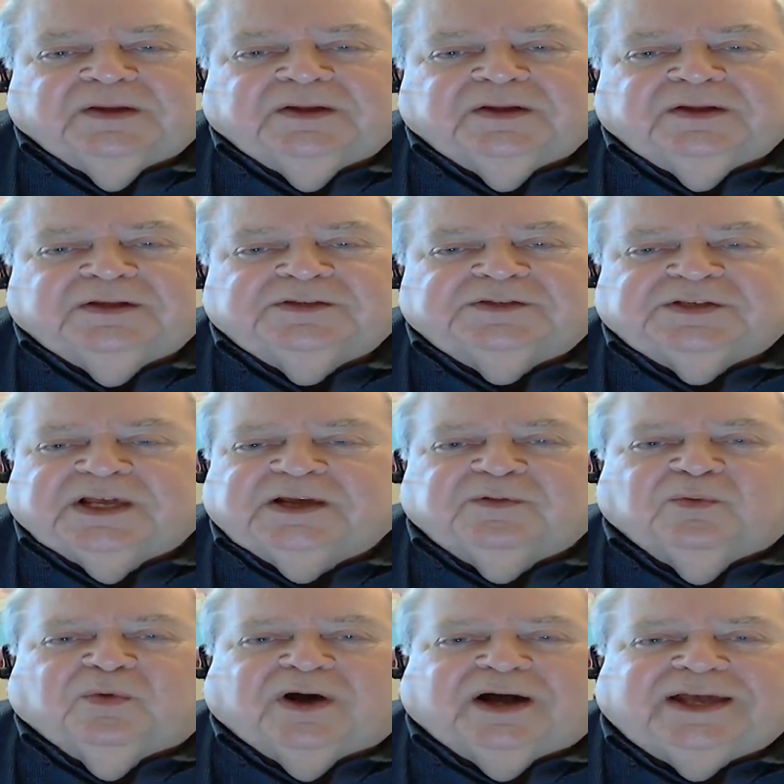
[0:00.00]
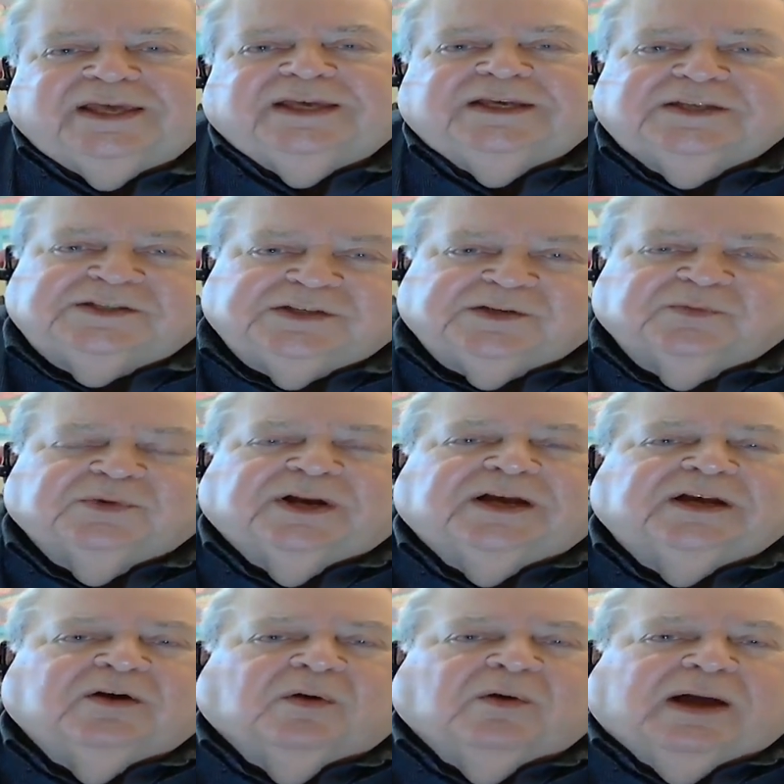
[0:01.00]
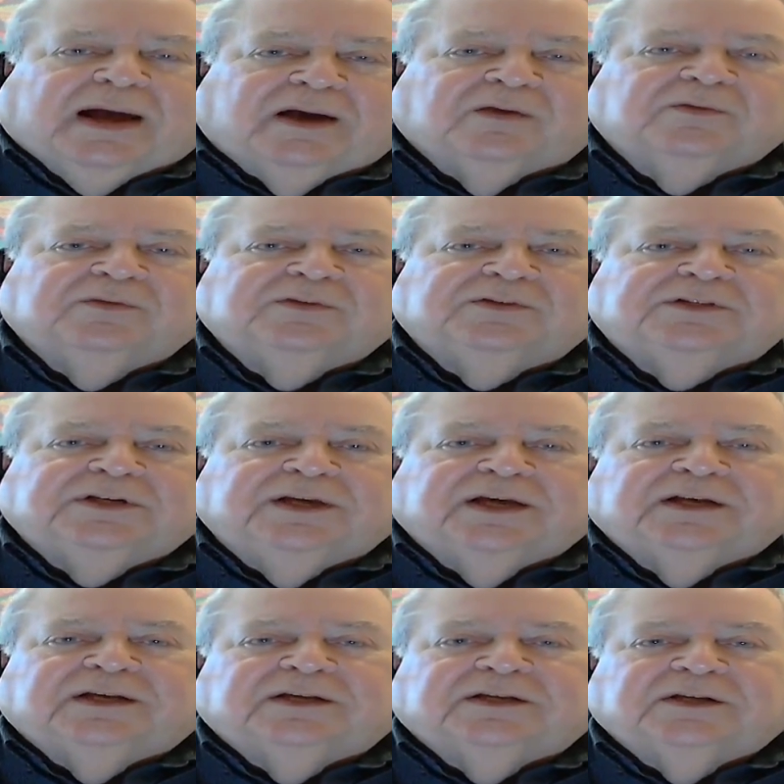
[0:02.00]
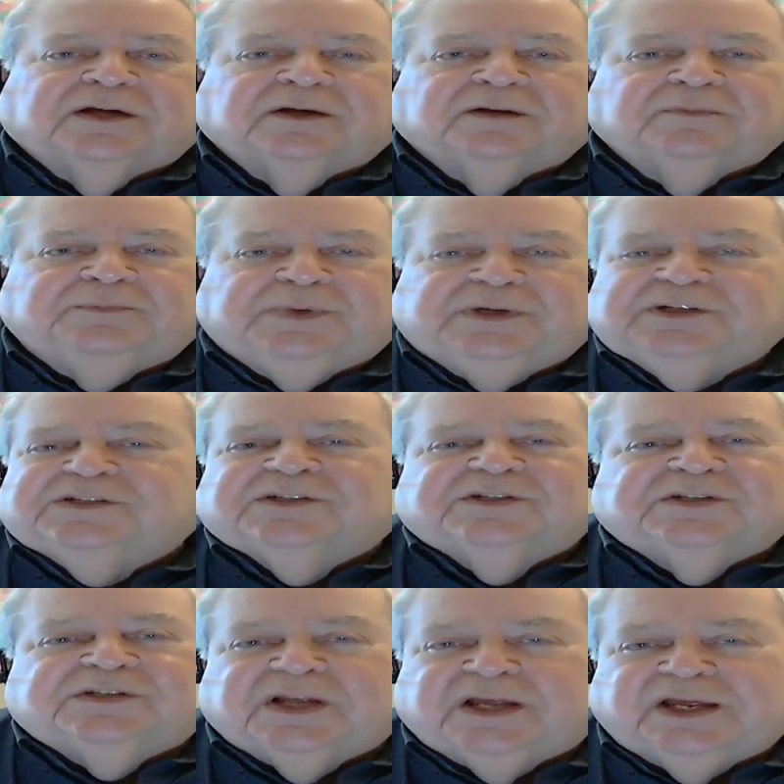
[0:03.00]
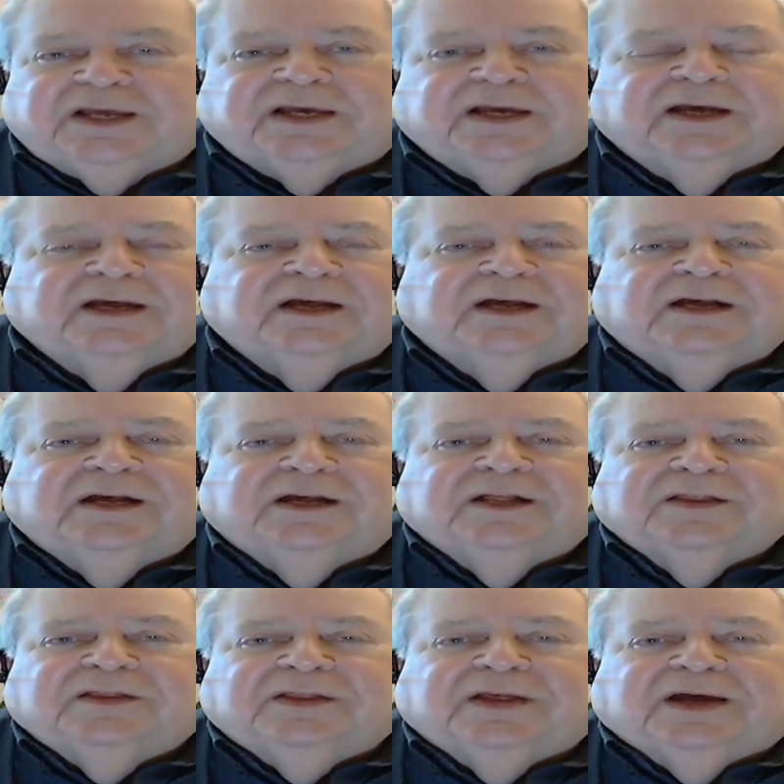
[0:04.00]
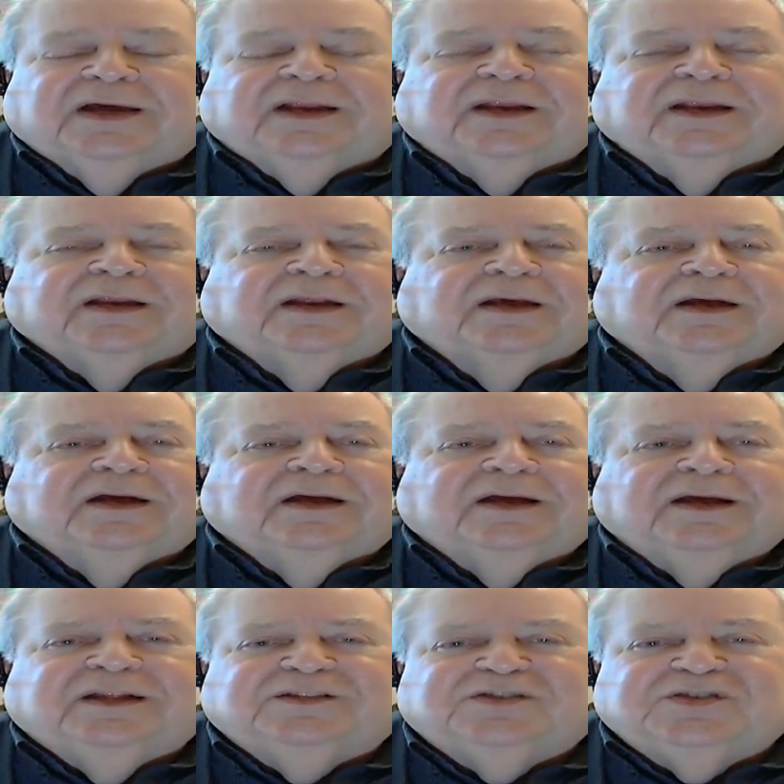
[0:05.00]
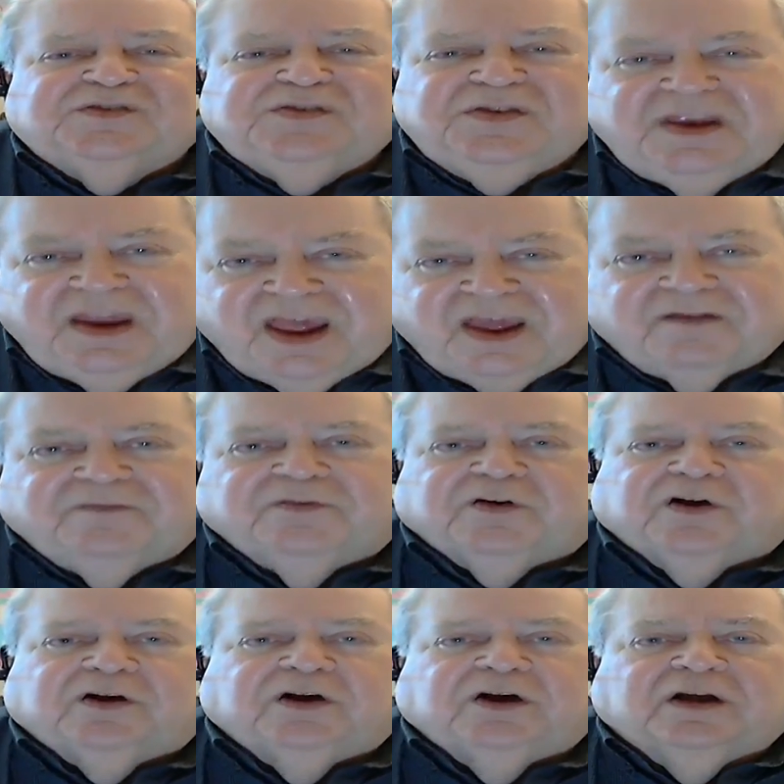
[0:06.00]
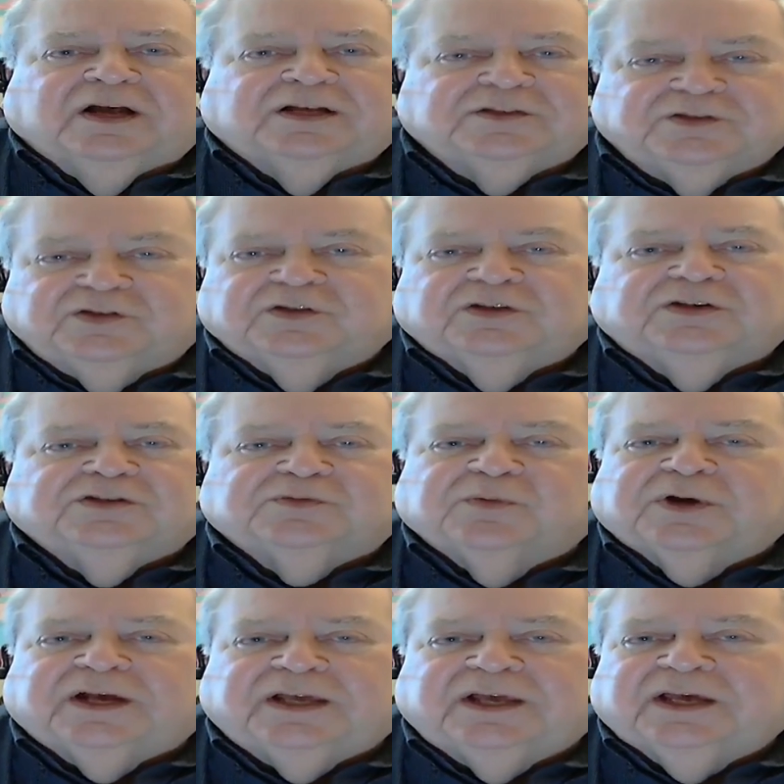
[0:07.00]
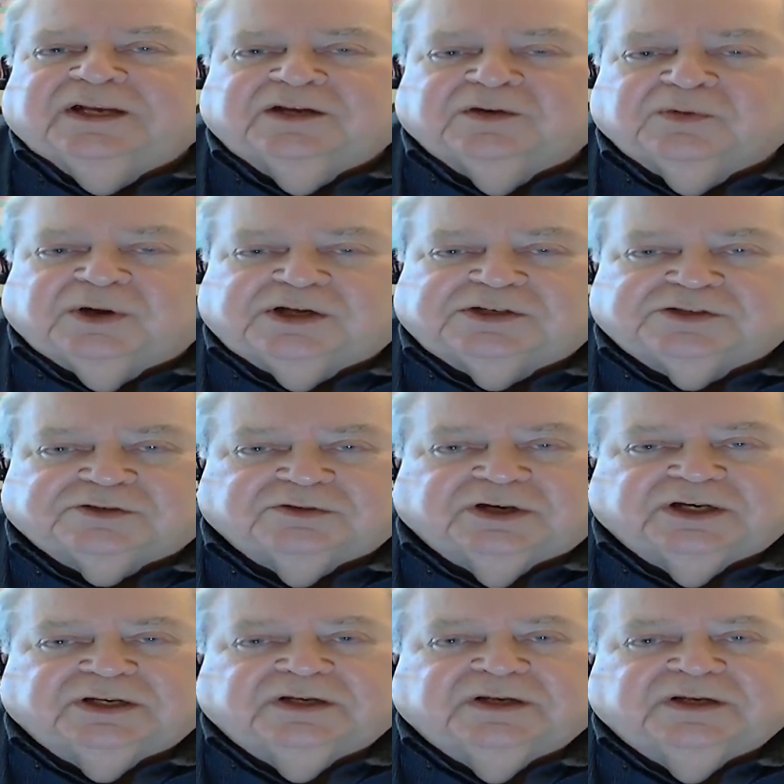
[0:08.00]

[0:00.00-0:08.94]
Is saying, why is it when I go out to get a piece of steak that it's never as good as what I get in a restaurant?